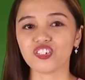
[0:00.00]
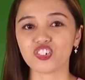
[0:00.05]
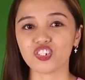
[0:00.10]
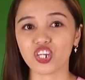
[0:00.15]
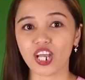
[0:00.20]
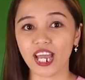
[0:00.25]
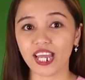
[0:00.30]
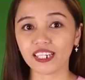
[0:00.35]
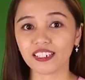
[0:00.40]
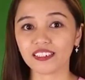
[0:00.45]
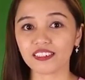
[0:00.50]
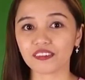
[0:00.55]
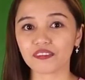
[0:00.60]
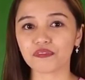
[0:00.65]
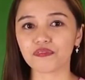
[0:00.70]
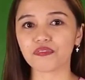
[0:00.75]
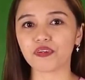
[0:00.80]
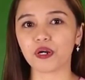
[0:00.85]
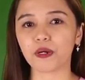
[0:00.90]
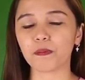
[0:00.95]
Check
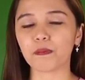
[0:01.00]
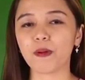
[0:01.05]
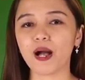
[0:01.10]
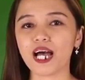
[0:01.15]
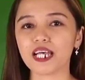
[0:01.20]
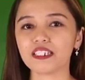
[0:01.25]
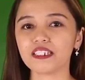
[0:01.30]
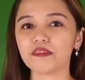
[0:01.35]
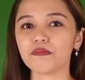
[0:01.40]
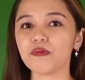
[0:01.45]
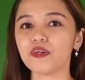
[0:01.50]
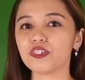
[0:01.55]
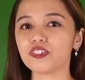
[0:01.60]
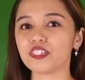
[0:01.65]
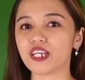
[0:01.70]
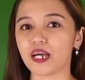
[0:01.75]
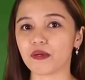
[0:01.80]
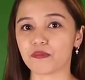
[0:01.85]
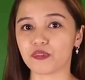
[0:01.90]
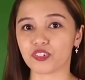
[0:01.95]
for possible
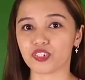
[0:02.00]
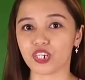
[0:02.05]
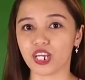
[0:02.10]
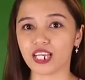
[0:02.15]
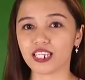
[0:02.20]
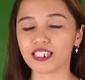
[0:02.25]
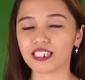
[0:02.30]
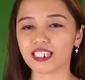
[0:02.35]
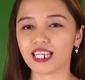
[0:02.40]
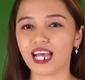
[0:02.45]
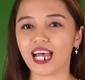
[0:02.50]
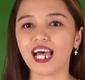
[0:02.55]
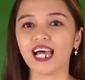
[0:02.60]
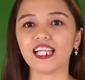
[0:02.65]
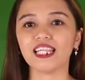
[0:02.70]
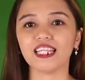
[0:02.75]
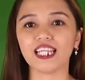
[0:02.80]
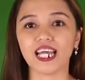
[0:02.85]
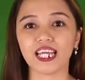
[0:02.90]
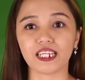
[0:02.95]
damages
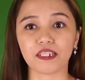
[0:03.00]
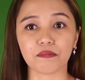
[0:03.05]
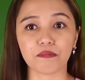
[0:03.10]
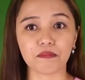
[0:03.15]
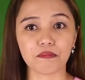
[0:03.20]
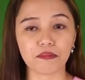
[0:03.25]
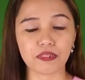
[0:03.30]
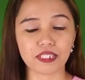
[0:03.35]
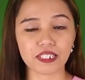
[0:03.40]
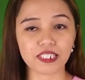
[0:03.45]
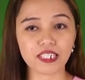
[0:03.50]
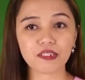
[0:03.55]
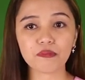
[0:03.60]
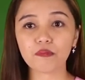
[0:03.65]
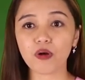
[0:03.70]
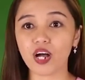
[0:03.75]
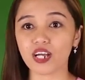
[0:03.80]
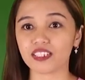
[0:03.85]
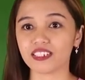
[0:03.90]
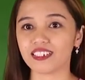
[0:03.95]
like
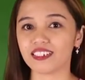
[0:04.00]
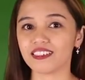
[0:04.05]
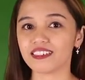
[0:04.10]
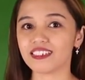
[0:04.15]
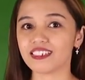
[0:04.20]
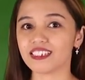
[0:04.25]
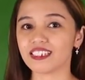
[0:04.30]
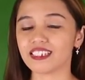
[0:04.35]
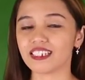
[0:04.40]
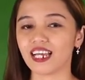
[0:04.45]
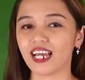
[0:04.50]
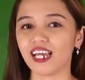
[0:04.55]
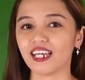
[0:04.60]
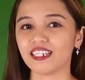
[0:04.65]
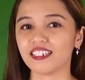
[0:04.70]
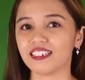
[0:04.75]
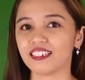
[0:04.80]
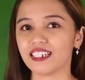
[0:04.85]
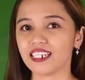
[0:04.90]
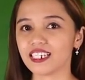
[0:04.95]
missing buttons,
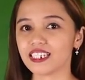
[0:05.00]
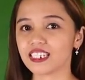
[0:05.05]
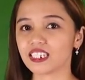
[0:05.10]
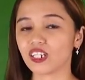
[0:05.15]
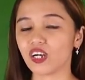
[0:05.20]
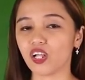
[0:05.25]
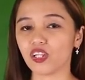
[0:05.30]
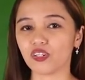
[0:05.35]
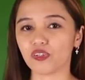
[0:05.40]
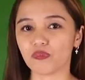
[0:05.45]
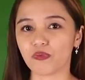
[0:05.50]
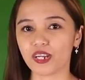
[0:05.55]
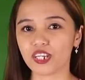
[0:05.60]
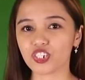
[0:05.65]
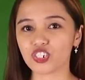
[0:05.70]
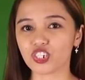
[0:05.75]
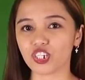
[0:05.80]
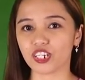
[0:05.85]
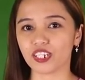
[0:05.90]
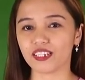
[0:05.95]

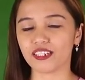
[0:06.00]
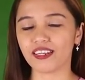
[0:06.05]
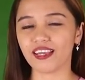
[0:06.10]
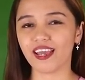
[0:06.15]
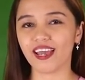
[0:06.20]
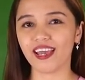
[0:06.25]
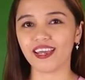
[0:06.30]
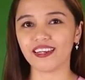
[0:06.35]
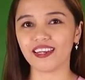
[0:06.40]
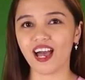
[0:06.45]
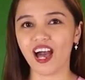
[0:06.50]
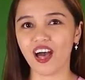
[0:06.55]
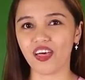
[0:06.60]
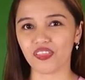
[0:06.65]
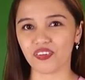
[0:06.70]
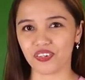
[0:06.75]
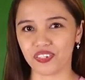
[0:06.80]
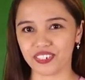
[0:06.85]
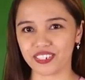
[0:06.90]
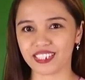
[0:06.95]
discoloration, and
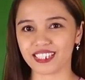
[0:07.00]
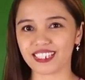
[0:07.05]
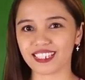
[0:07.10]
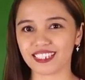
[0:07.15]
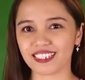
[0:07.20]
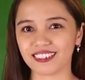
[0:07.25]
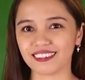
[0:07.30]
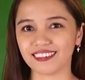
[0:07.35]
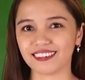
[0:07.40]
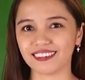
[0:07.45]
others.